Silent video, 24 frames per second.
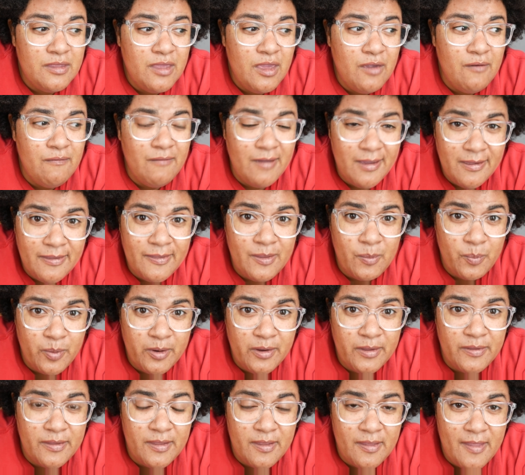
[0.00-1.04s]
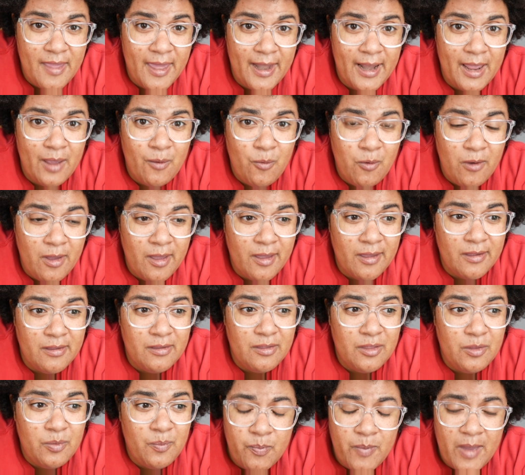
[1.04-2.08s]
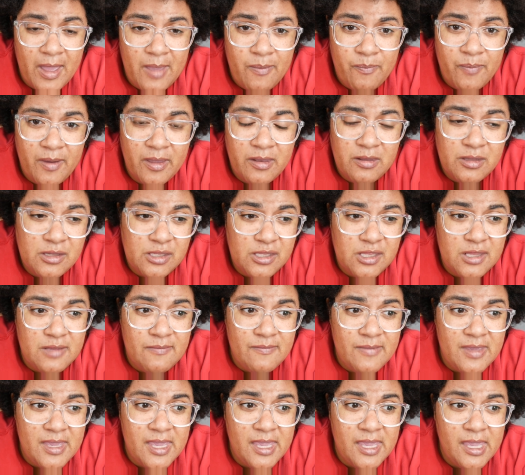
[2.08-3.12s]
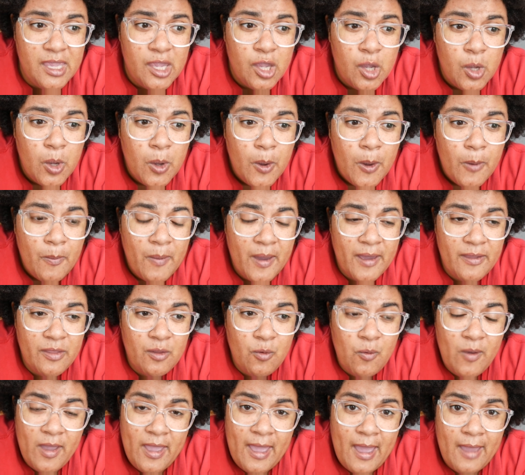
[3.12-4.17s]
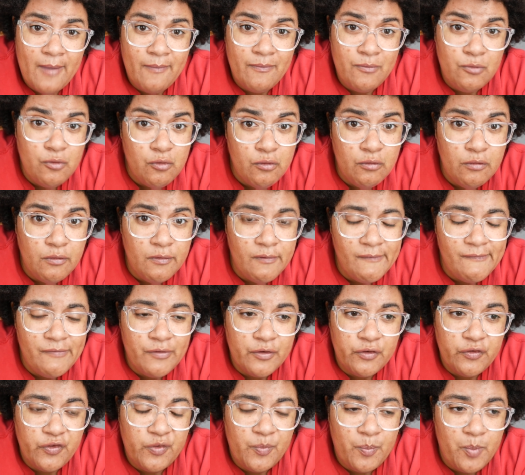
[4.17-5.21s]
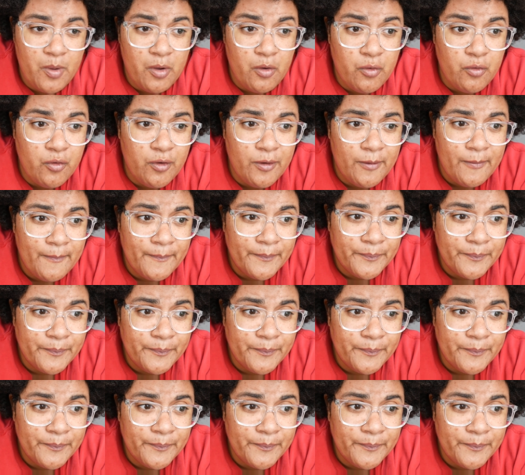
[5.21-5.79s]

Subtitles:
erase the person that I was by punishing me by the way I moved or spoke.